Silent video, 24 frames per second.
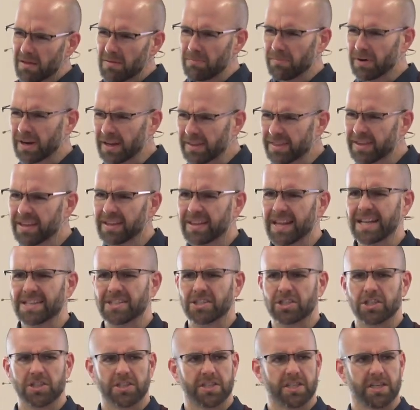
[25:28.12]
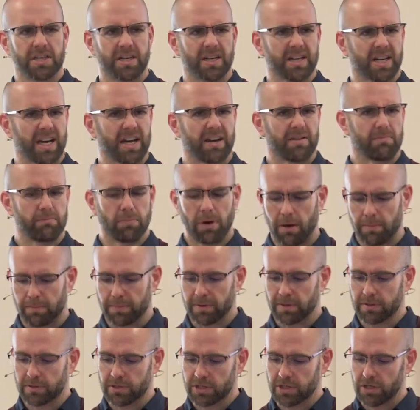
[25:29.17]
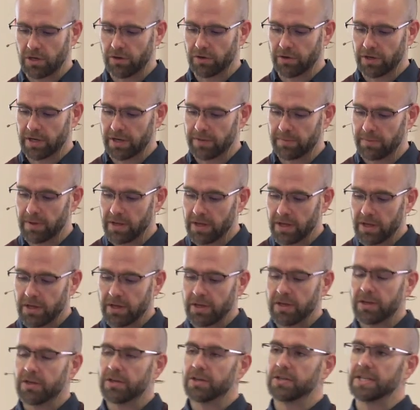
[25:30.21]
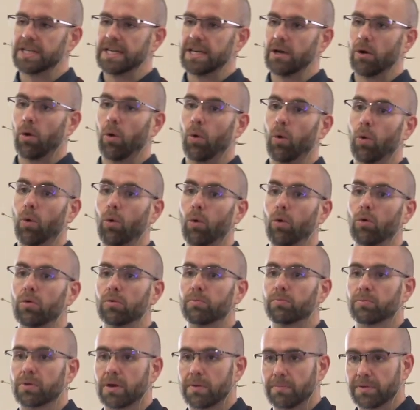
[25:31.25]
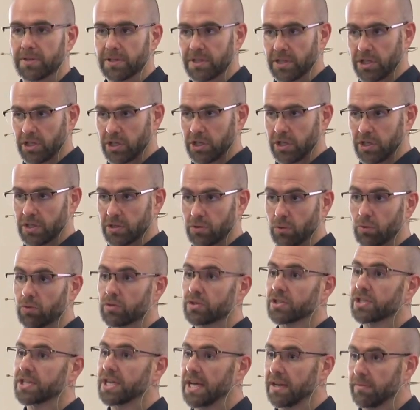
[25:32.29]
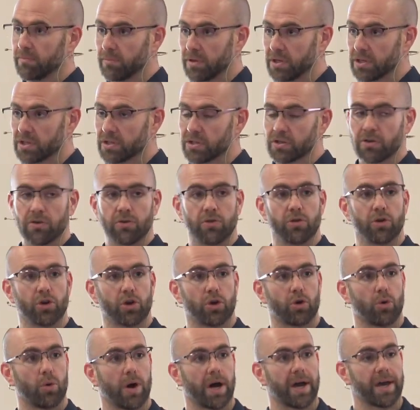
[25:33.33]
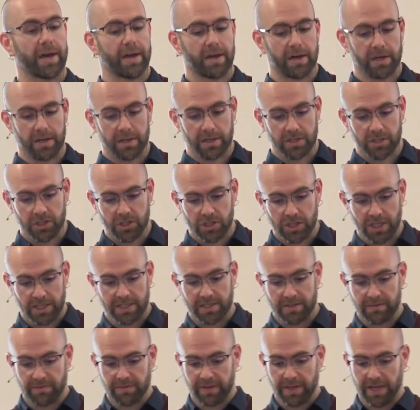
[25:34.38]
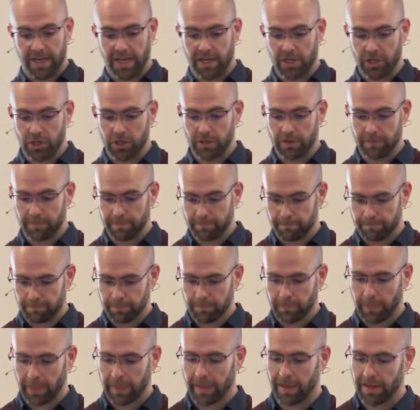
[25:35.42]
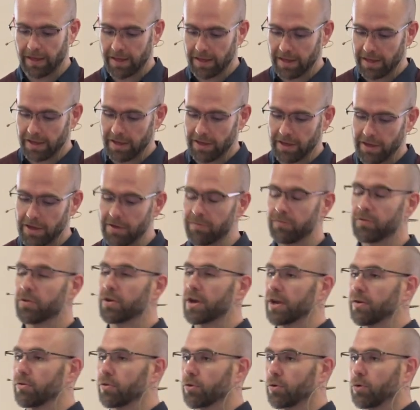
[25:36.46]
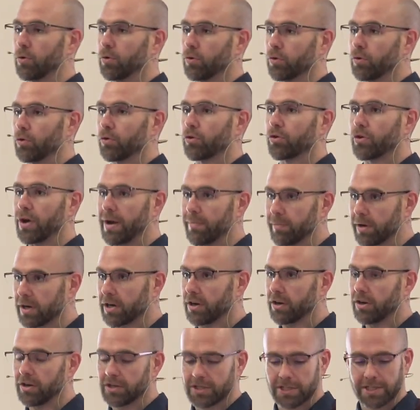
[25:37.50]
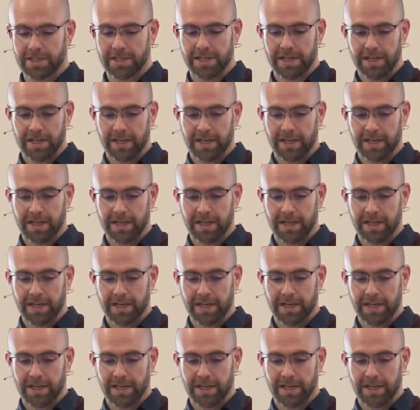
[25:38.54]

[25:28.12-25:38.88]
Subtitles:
But I think that's just a kind of pop slogan. You see, all propositions, all statements require justification. If you can recall your grammar class